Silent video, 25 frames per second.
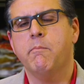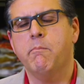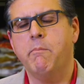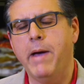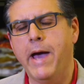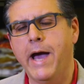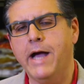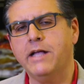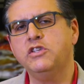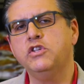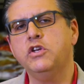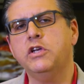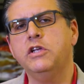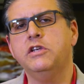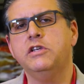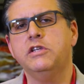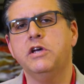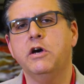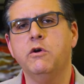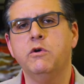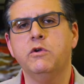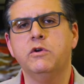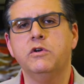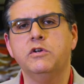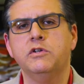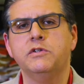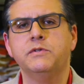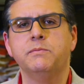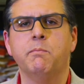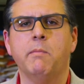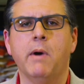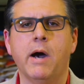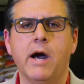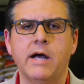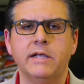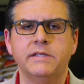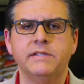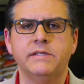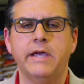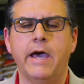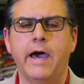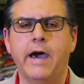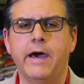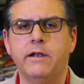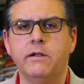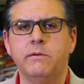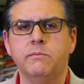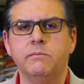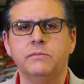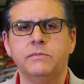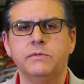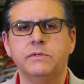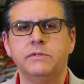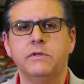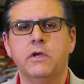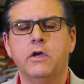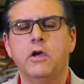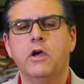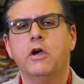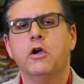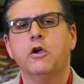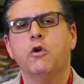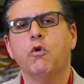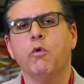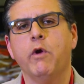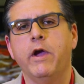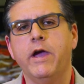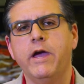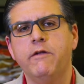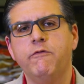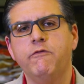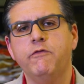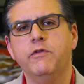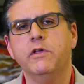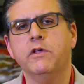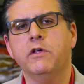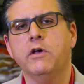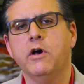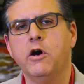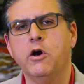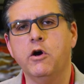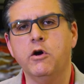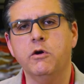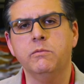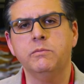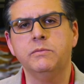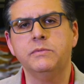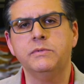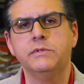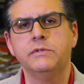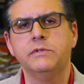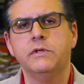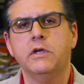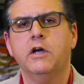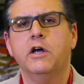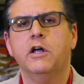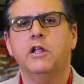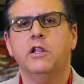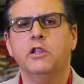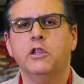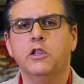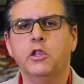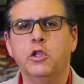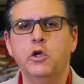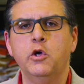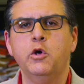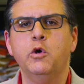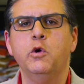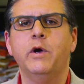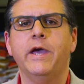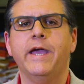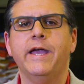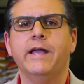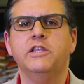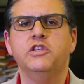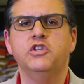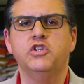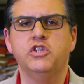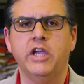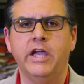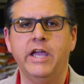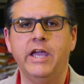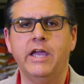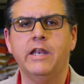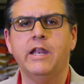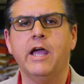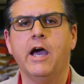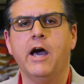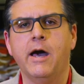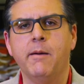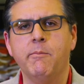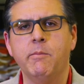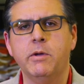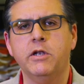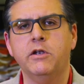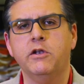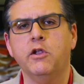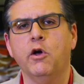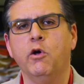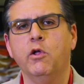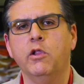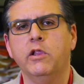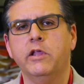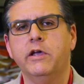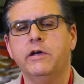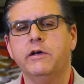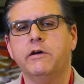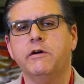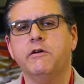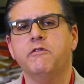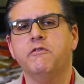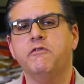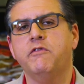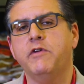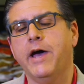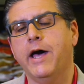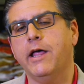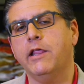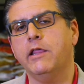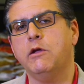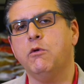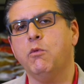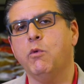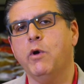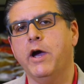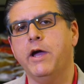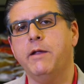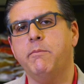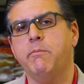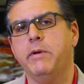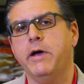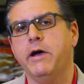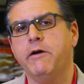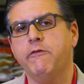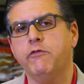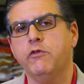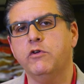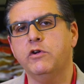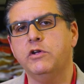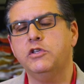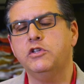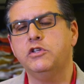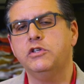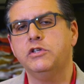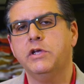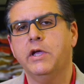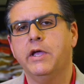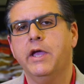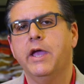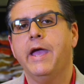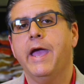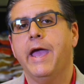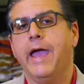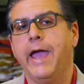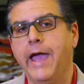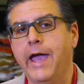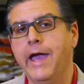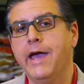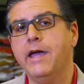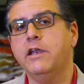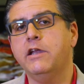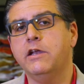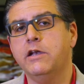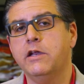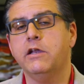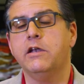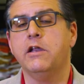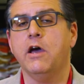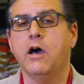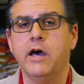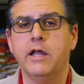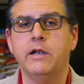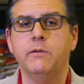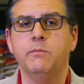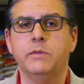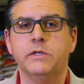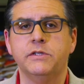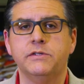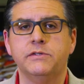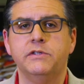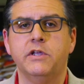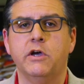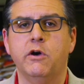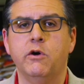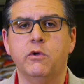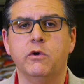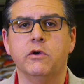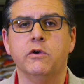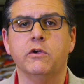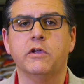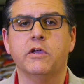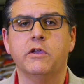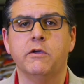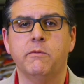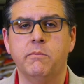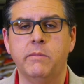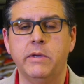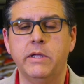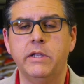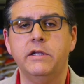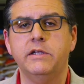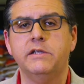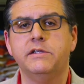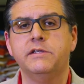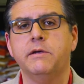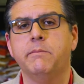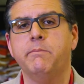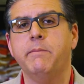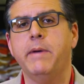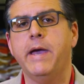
Matching donors Moss Adams, Granville Homes, Lou and Jane Amendola of Valley Wide Beverage, and an anonymous donor committed to